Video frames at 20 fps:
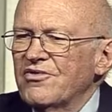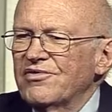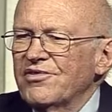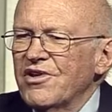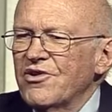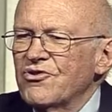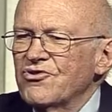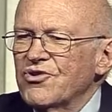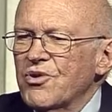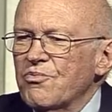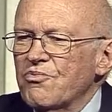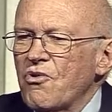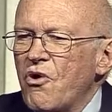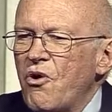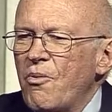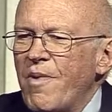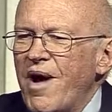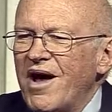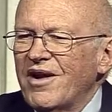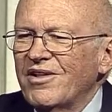leadership role
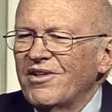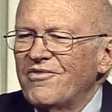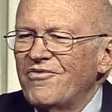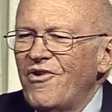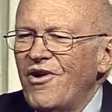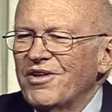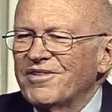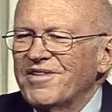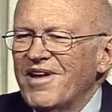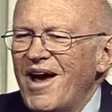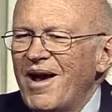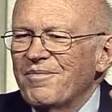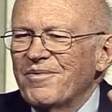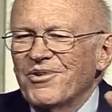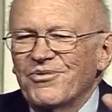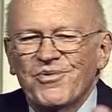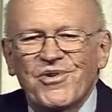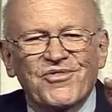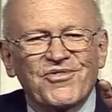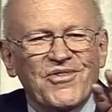model of all time? Because
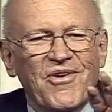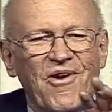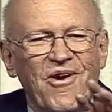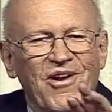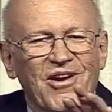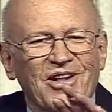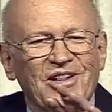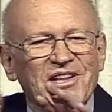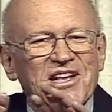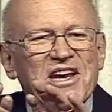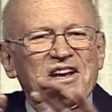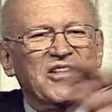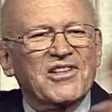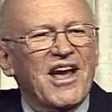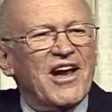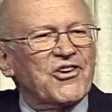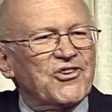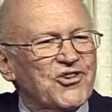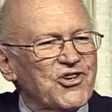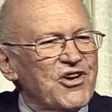we started a Lead
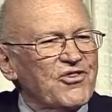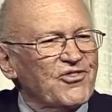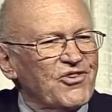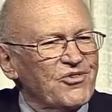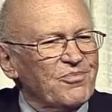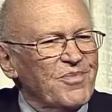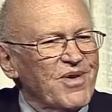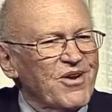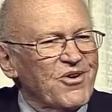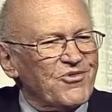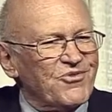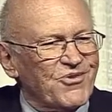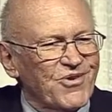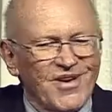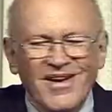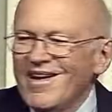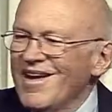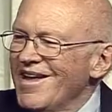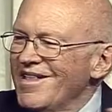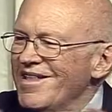Like Jesus ministry
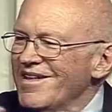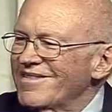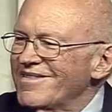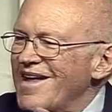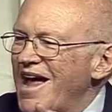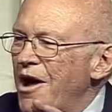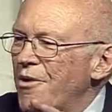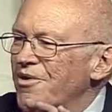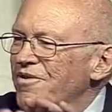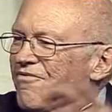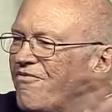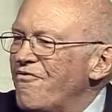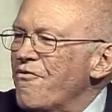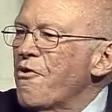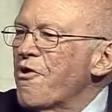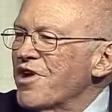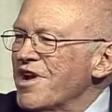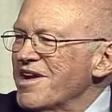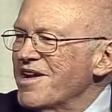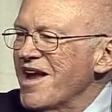that's now in
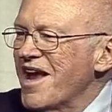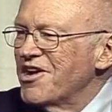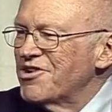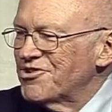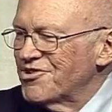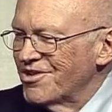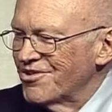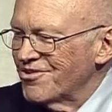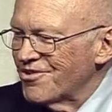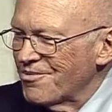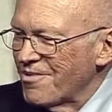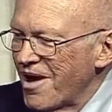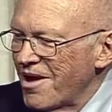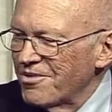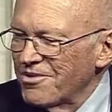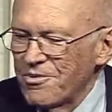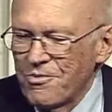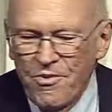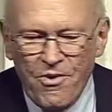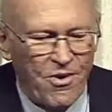40 nations around
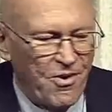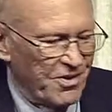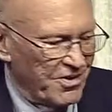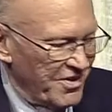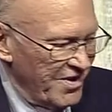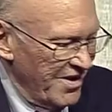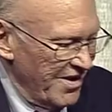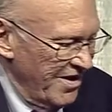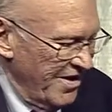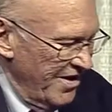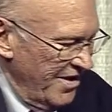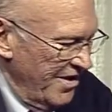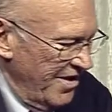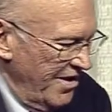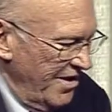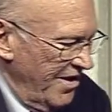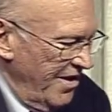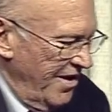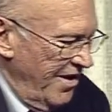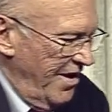the world.
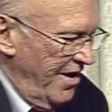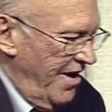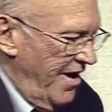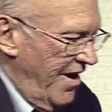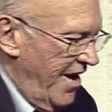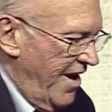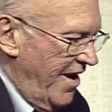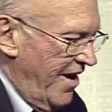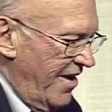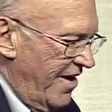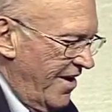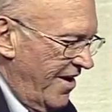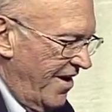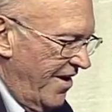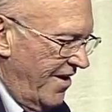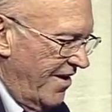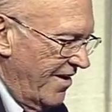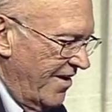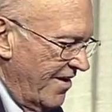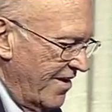And
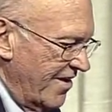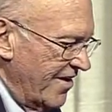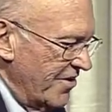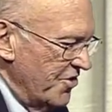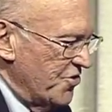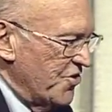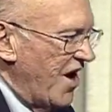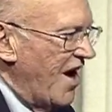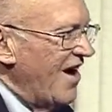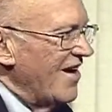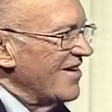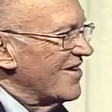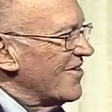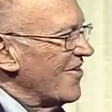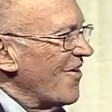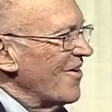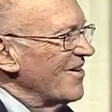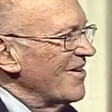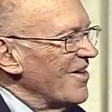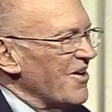John
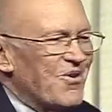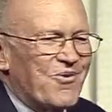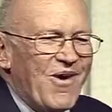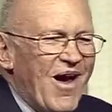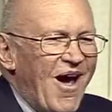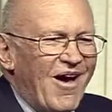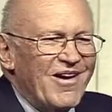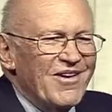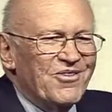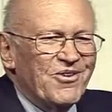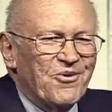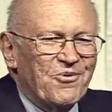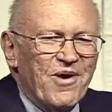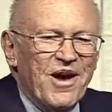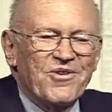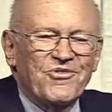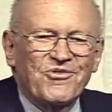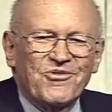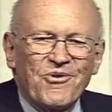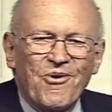turned to the crowd. He's a great
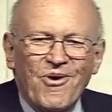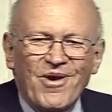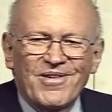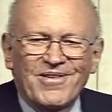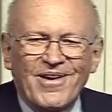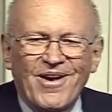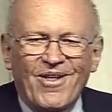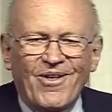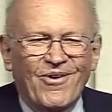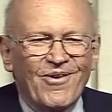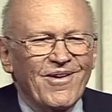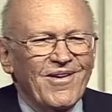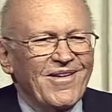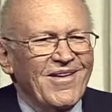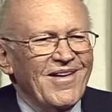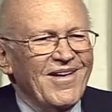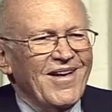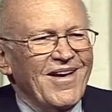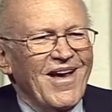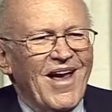storyteller.
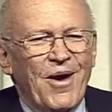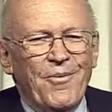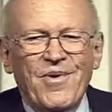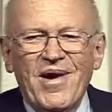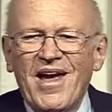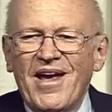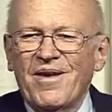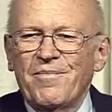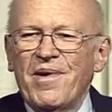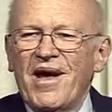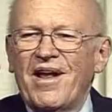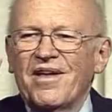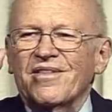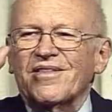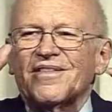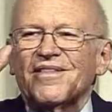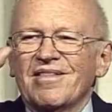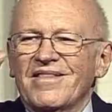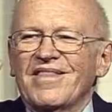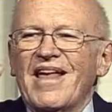And we had about
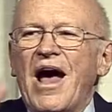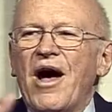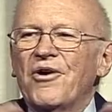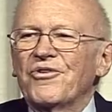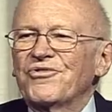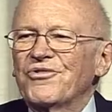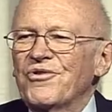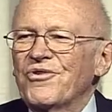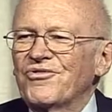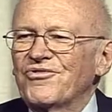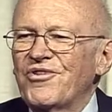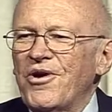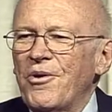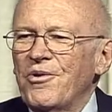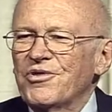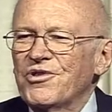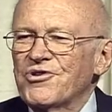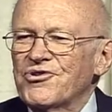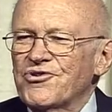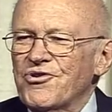1,000 or so in
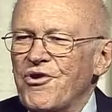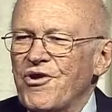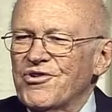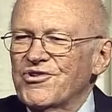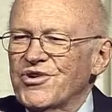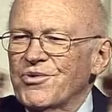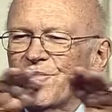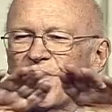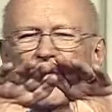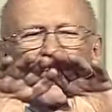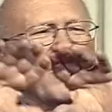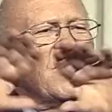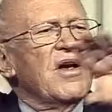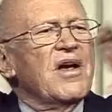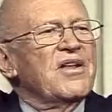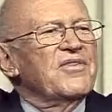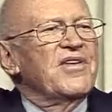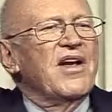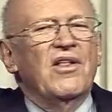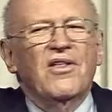the church, and we were
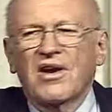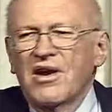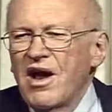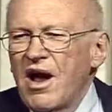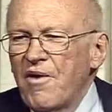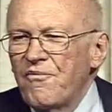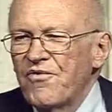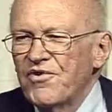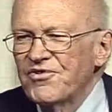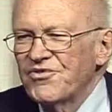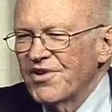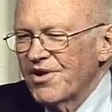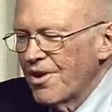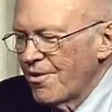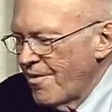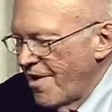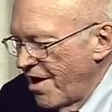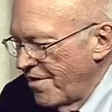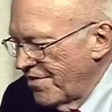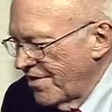teleconferencing
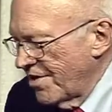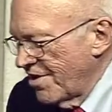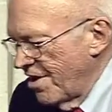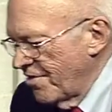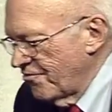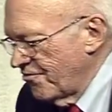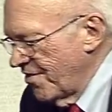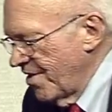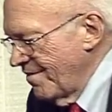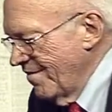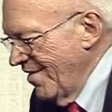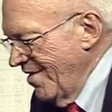around the country.